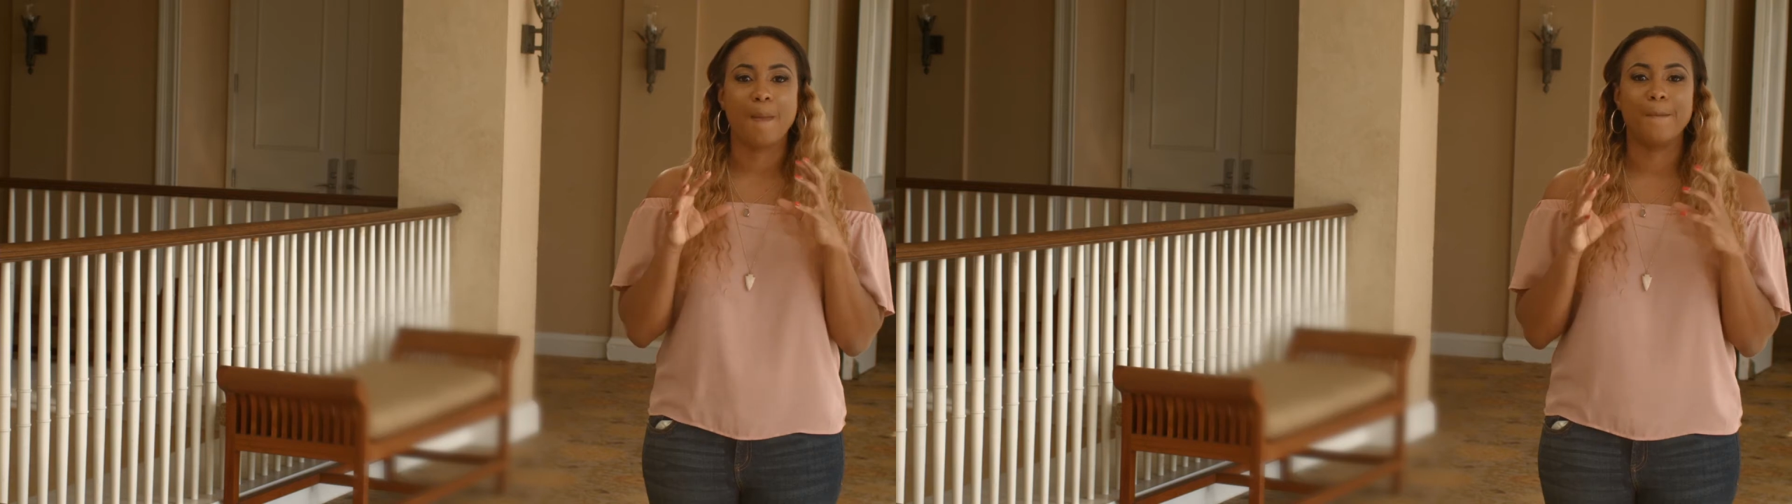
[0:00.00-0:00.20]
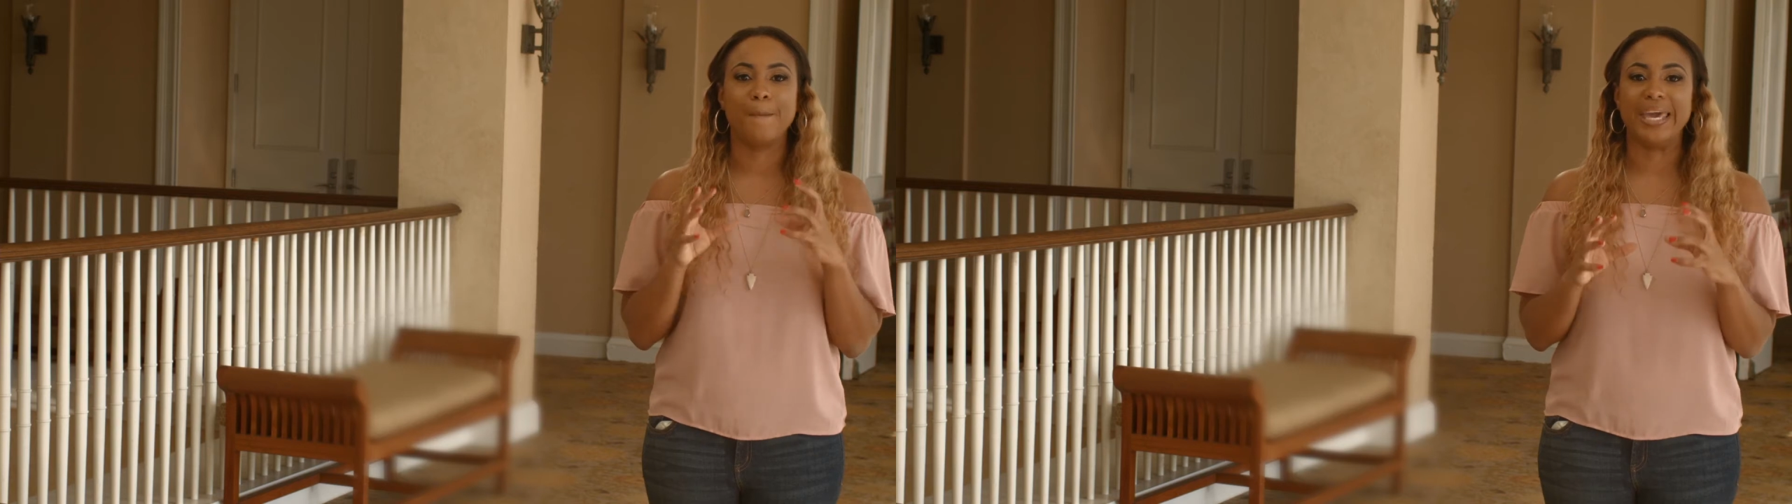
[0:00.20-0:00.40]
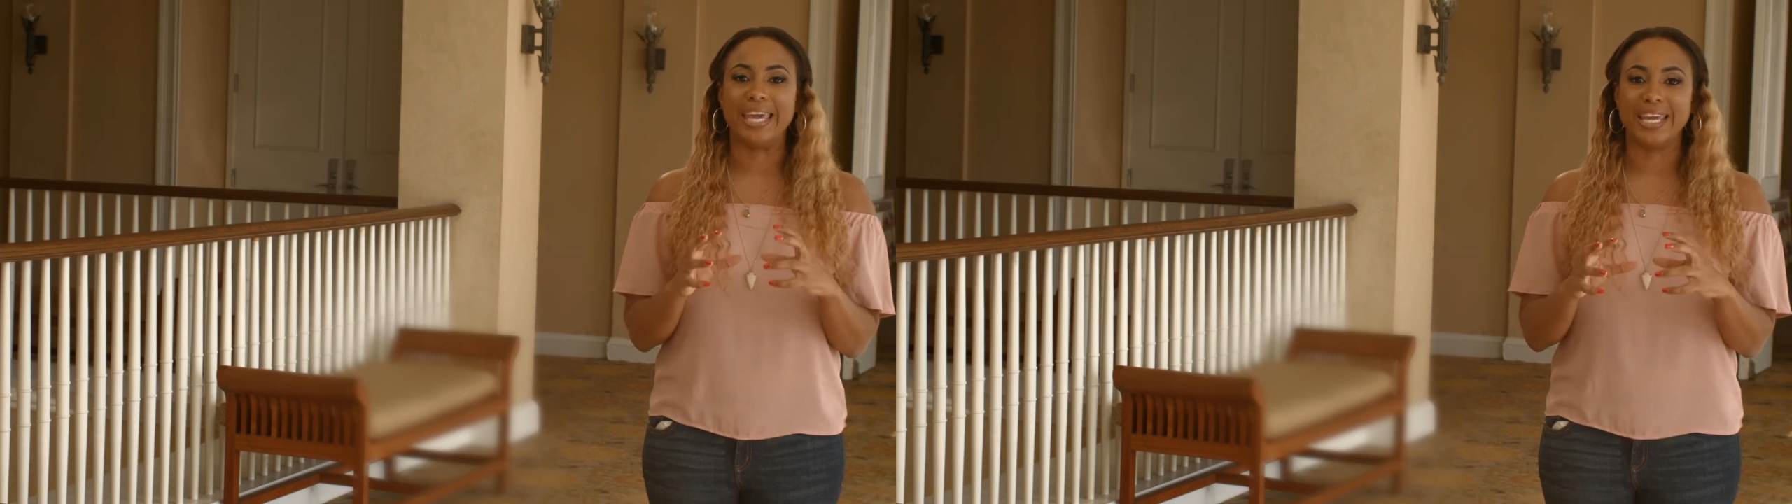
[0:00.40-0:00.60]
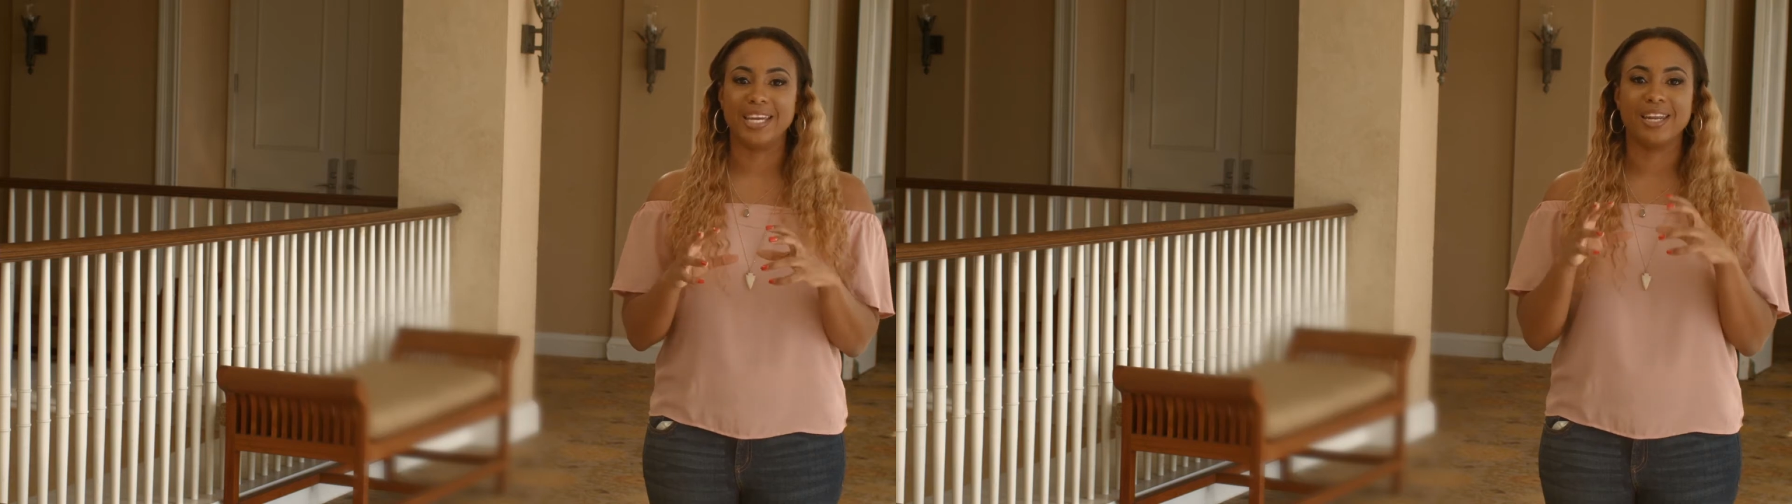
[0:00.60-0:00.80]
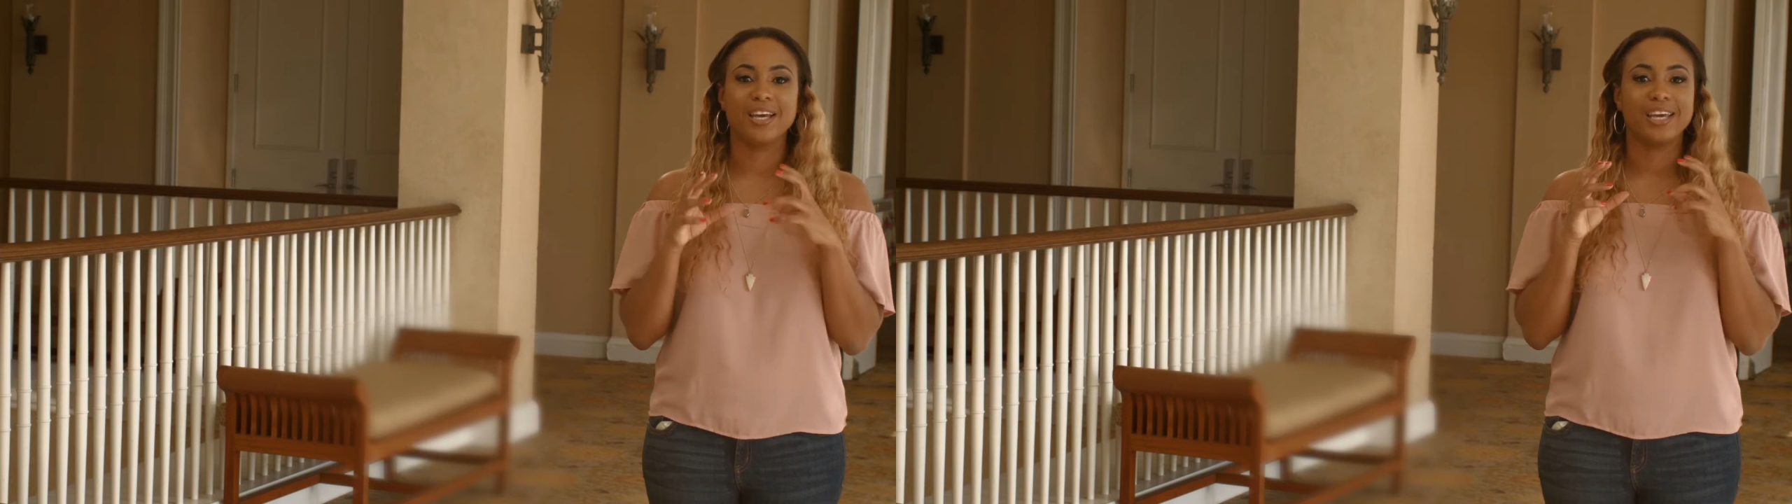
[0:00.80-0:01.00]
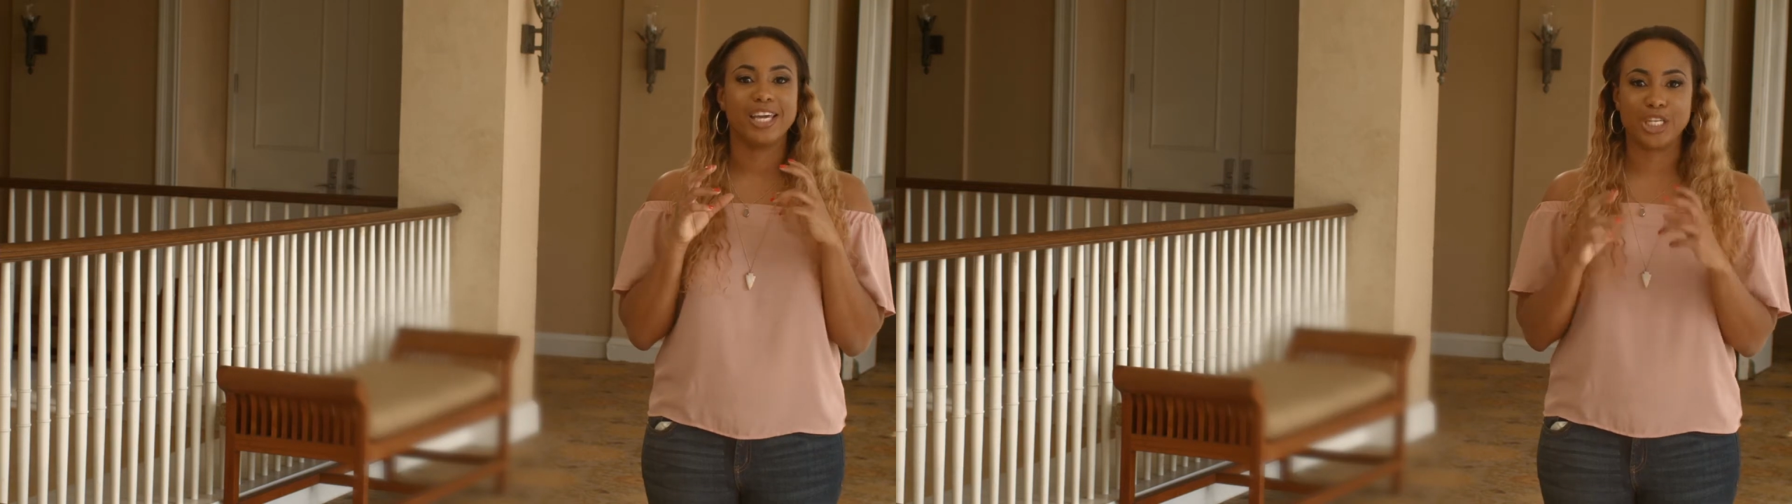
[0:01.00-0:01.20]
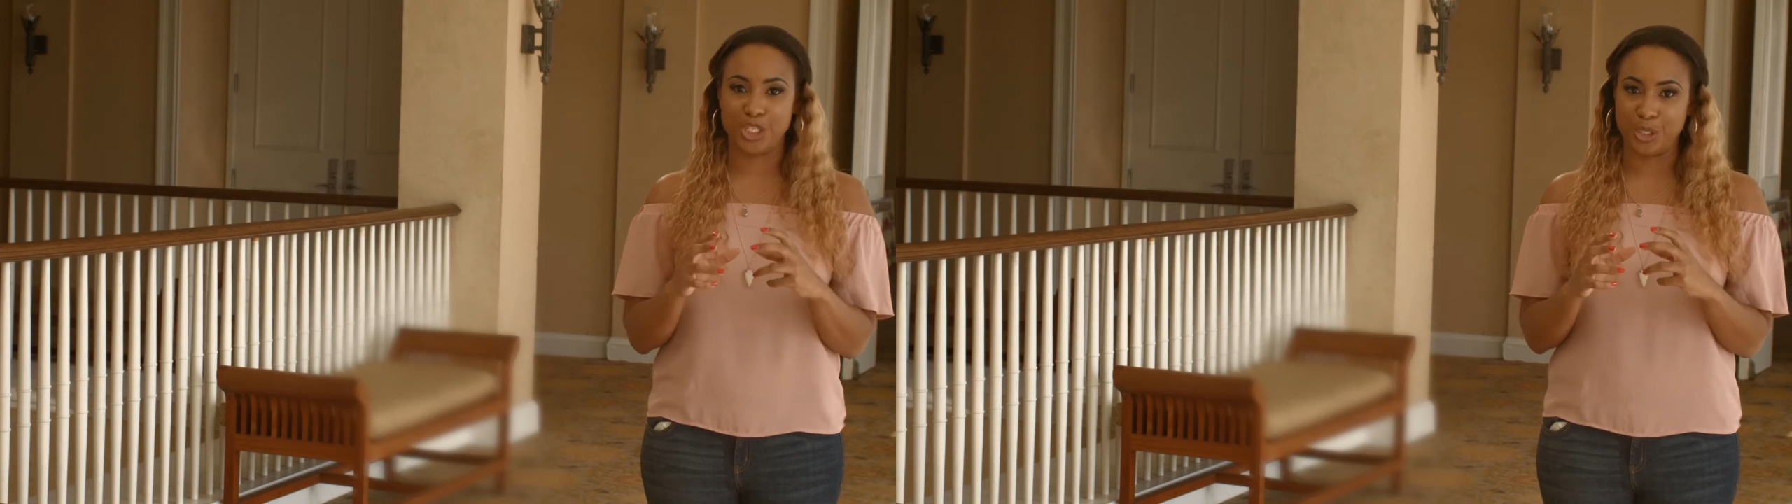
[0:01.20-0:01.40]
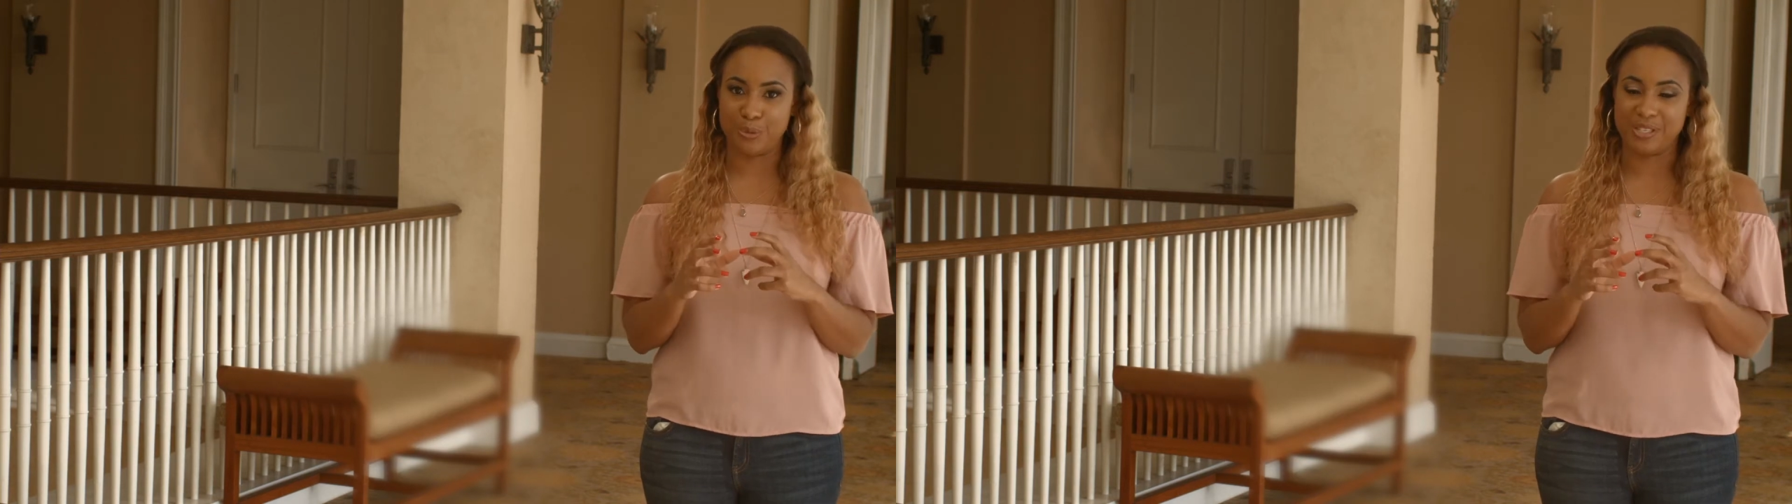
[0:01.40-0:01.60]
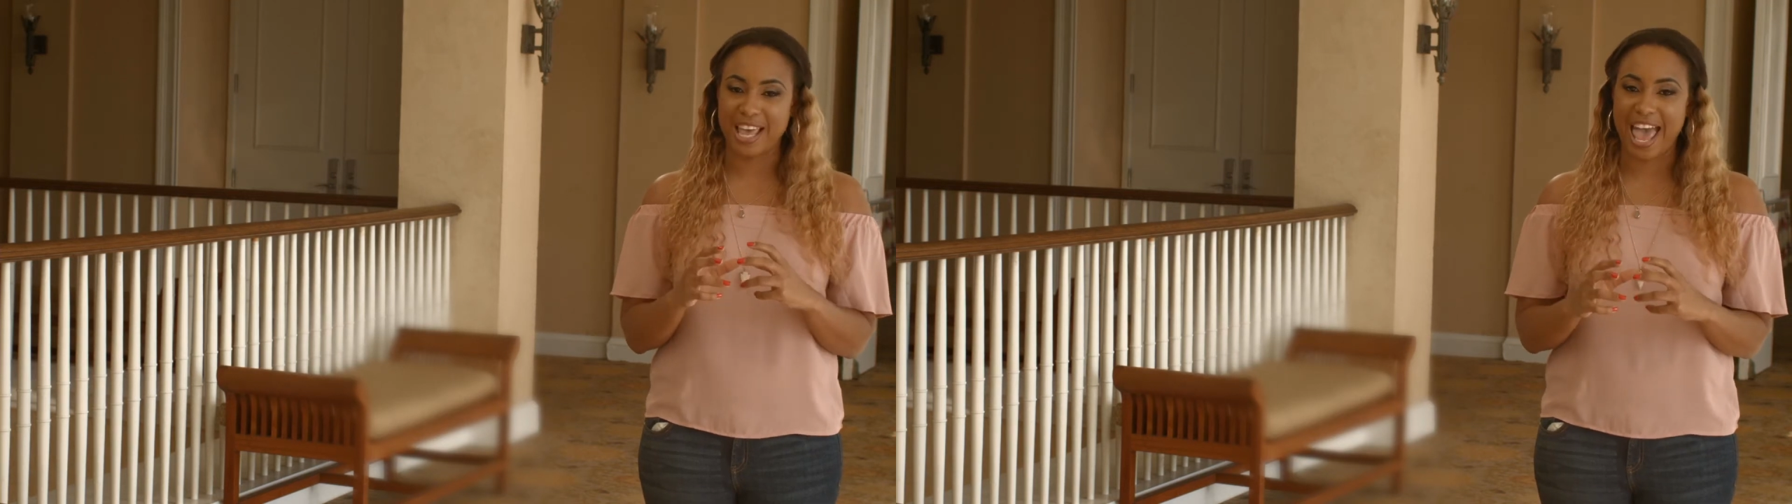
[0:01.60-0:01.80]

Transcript: main issues.